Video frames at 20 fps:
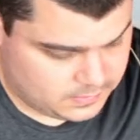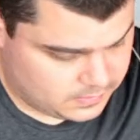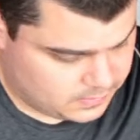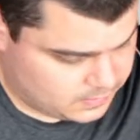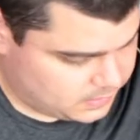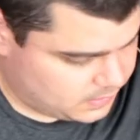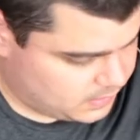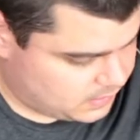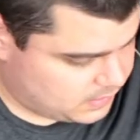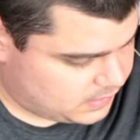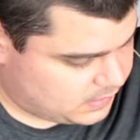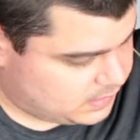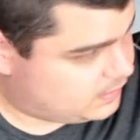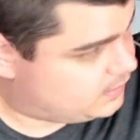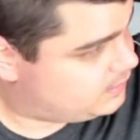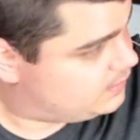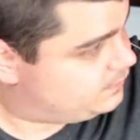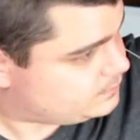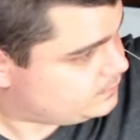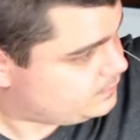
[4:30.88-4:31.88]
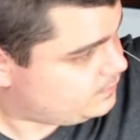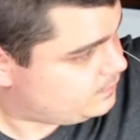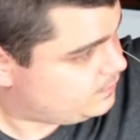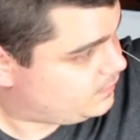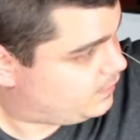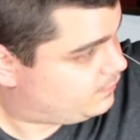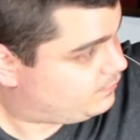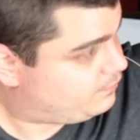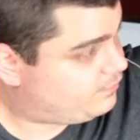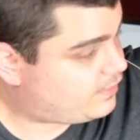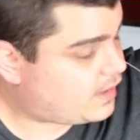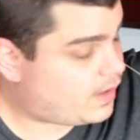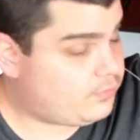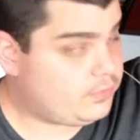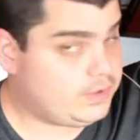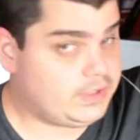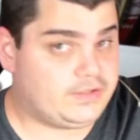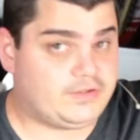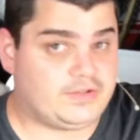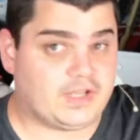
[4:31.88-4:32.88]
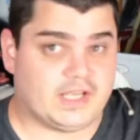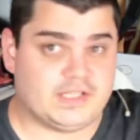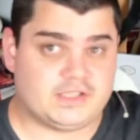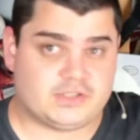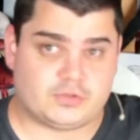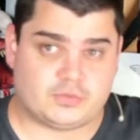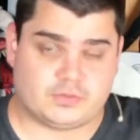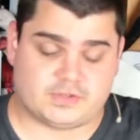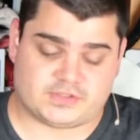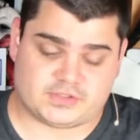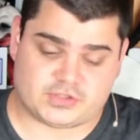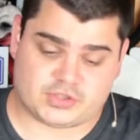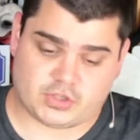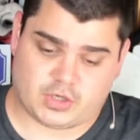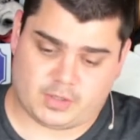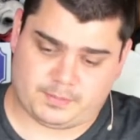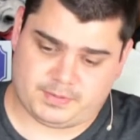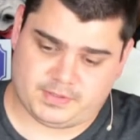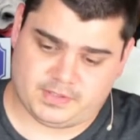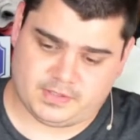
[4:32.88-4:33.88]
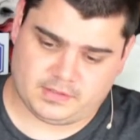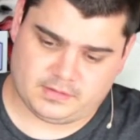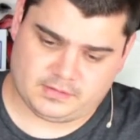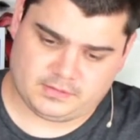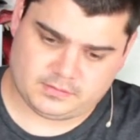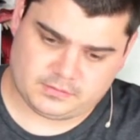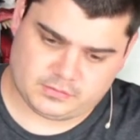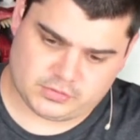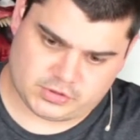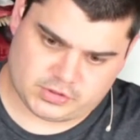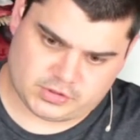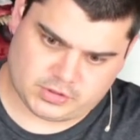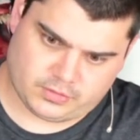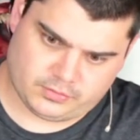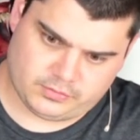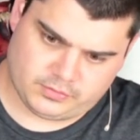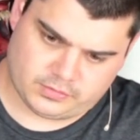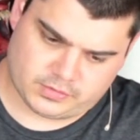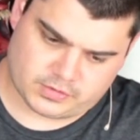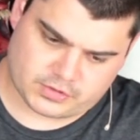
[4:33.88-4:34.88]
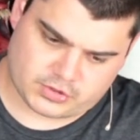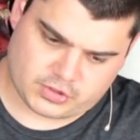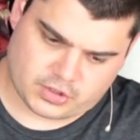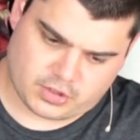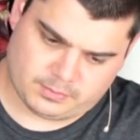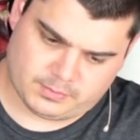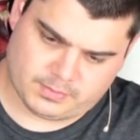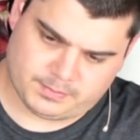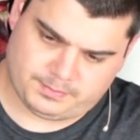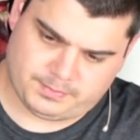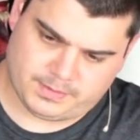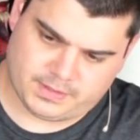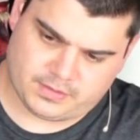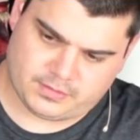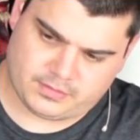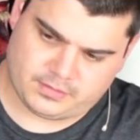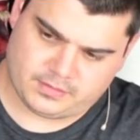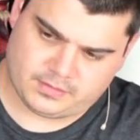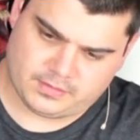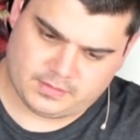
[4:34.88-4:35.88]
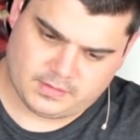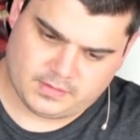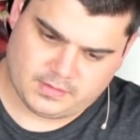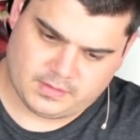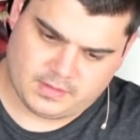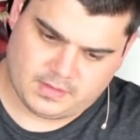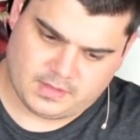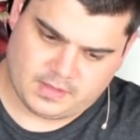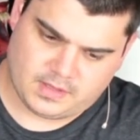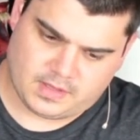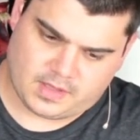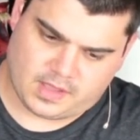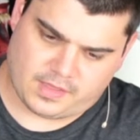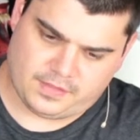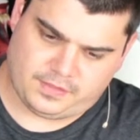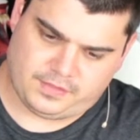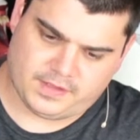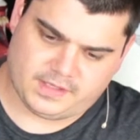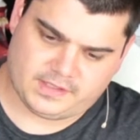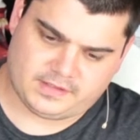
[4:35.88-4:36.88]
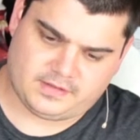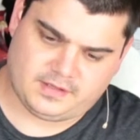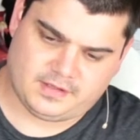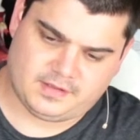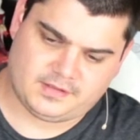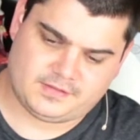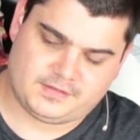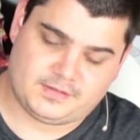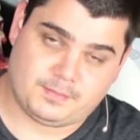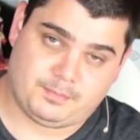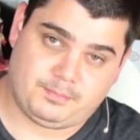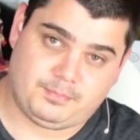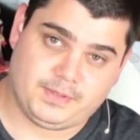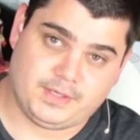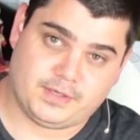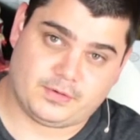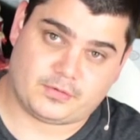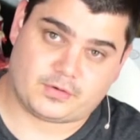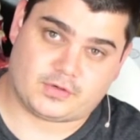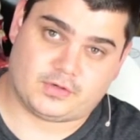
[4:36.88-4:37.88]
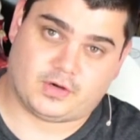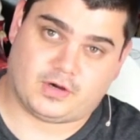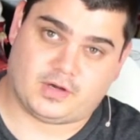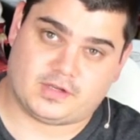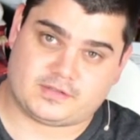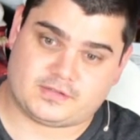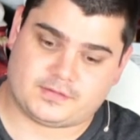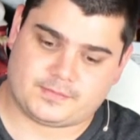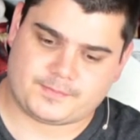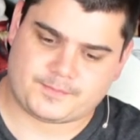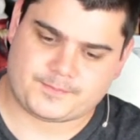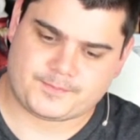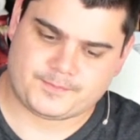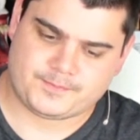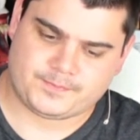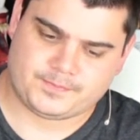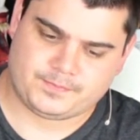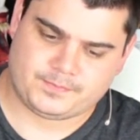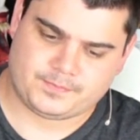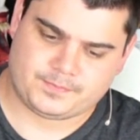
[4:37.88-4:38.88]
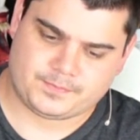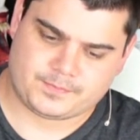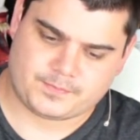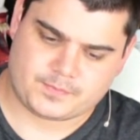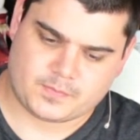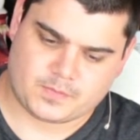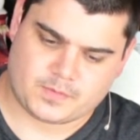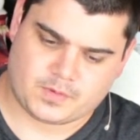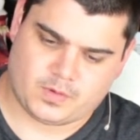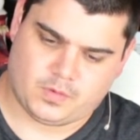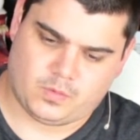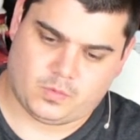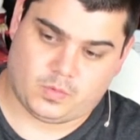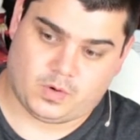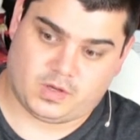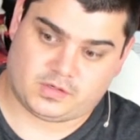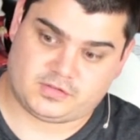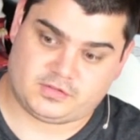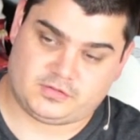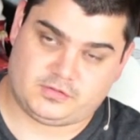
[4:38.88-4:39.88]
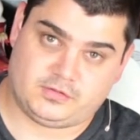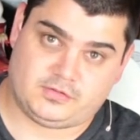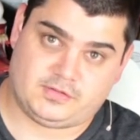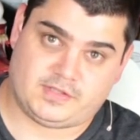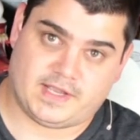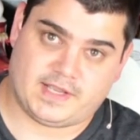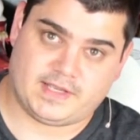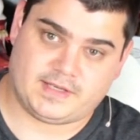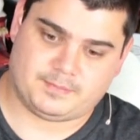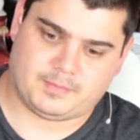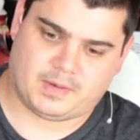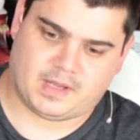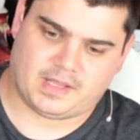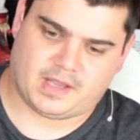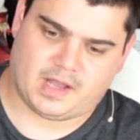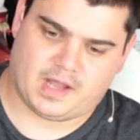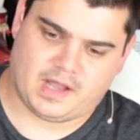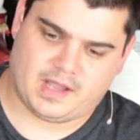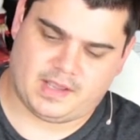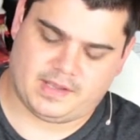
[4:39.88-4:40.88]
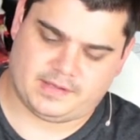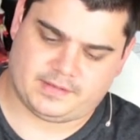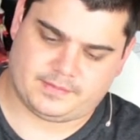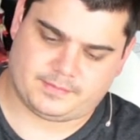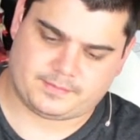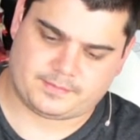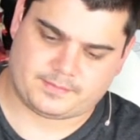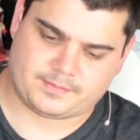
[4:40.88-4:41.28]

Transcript: Oh. Very dangerous job here to show you the German beer. I think the beer god wanted to take my eye.